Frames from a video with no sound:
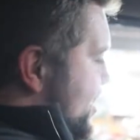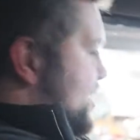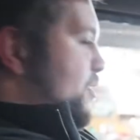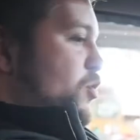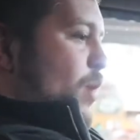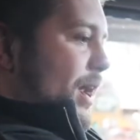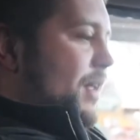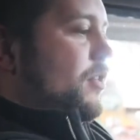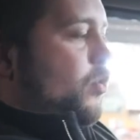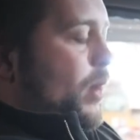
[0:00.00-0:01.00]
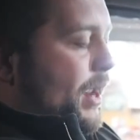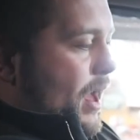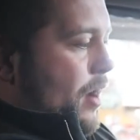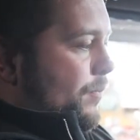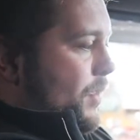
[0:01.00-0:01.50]
You can swing it in, swing it
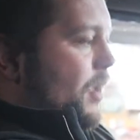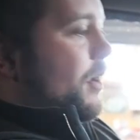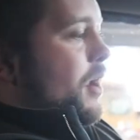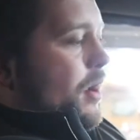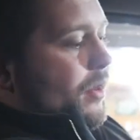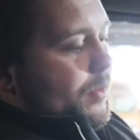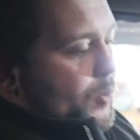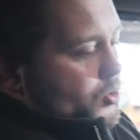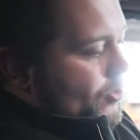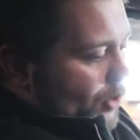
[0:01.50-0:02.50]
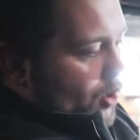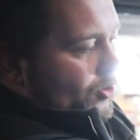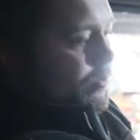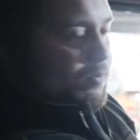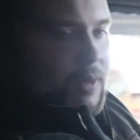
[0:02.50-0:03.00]
out, and the push and start,
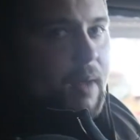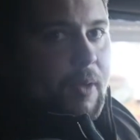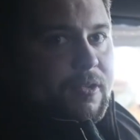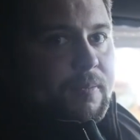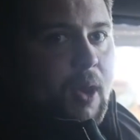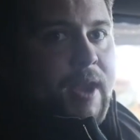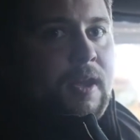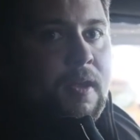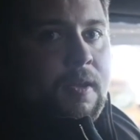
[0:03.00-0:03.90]
just, you know, press the brake.